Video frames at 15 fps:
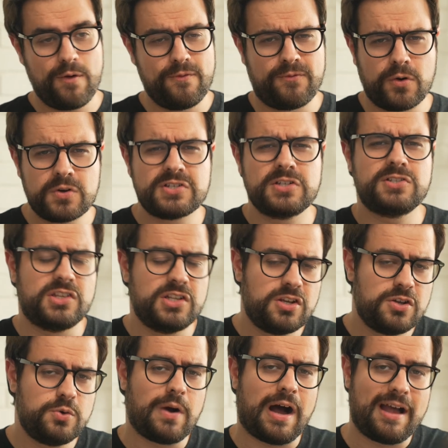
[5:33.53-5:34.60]
versus the
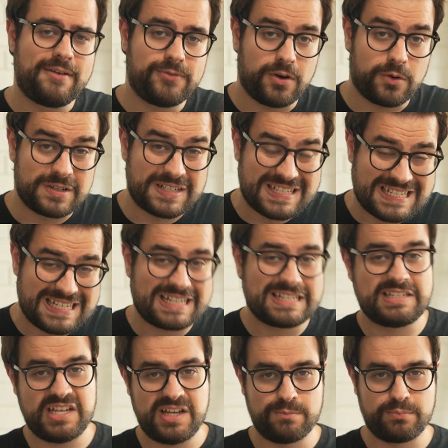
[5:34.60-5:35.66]
new iPhone
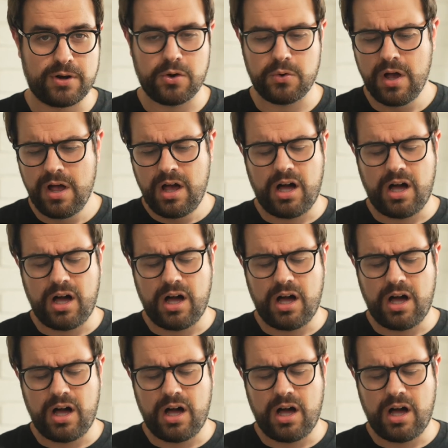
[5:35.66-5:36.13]
16 Pro.